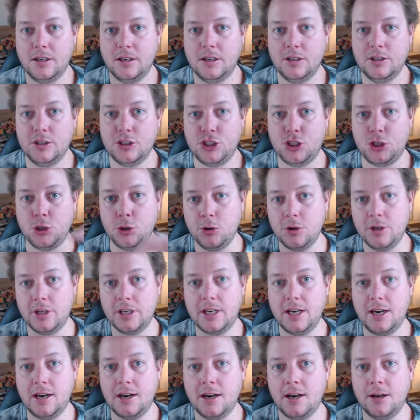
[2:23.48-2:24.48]
tuner
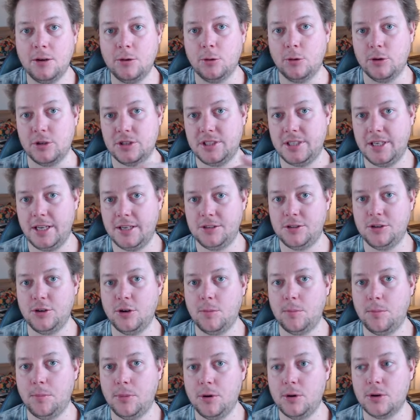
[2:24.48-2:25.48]
card or a
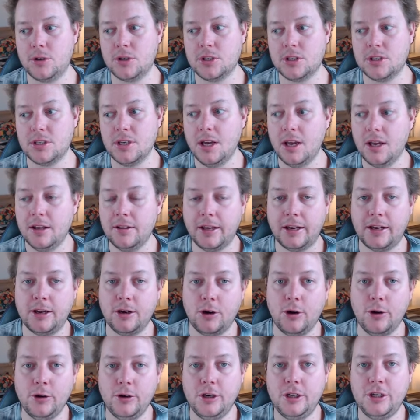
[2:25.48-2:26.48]
set-top box, they can
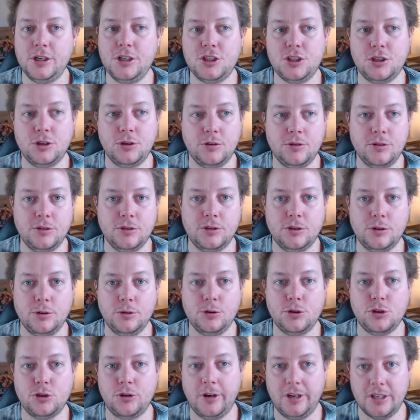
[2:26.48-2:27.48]
only tune to
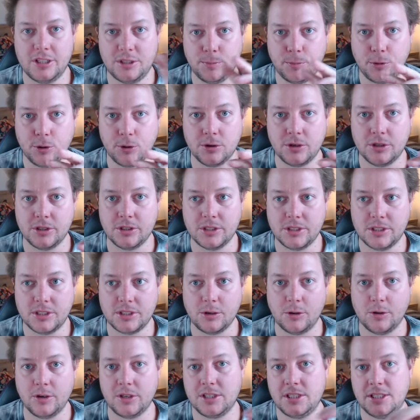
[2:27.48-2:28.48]
transponders
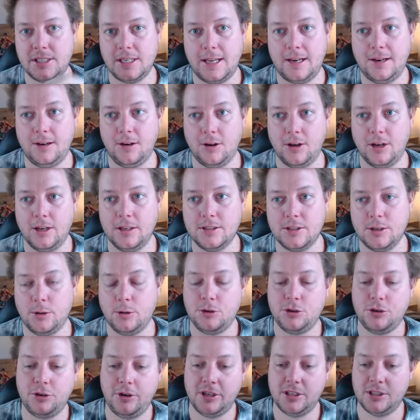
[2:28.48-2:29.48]
on a satellite. So a
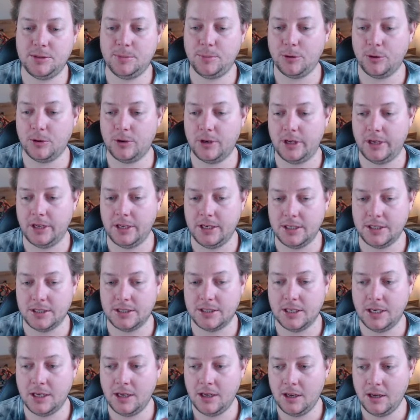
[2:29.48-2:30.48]
transponder
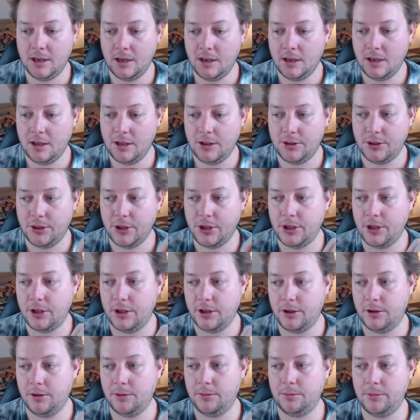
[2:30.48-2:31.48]
is
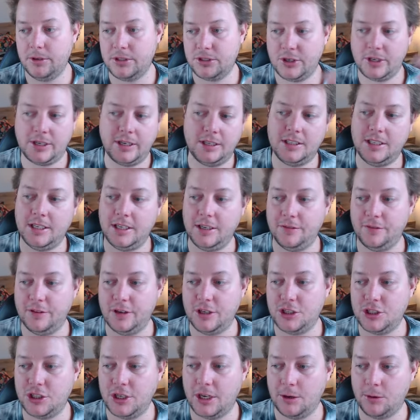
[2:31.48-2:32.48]
it's like a
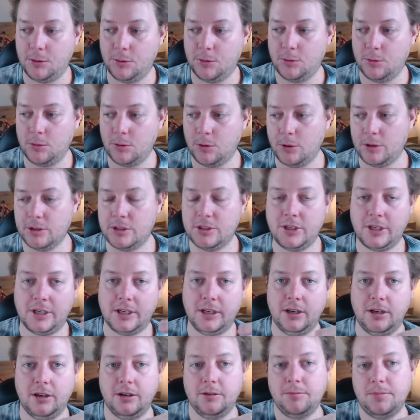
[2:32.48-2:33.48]
TV channel, or it's like
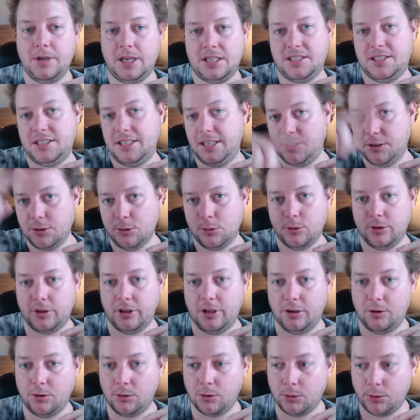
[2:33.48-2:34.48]
a signal
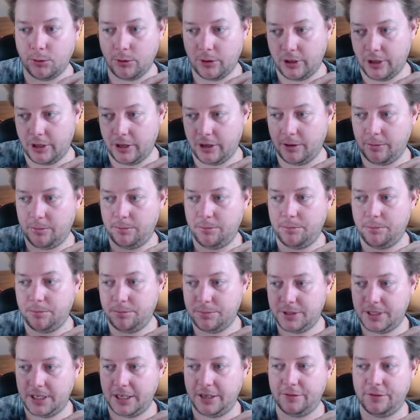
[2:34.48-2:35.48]
that all the
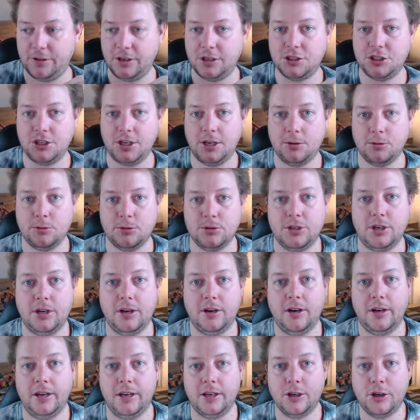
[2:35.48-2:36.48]
TV channels
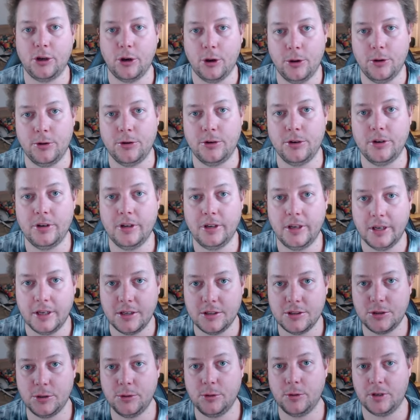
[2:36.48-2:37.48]
are encoded
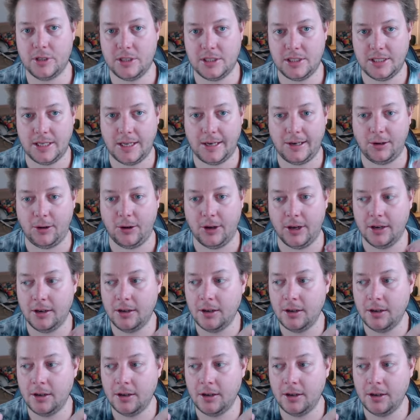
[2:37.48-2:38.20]
into on a satellite.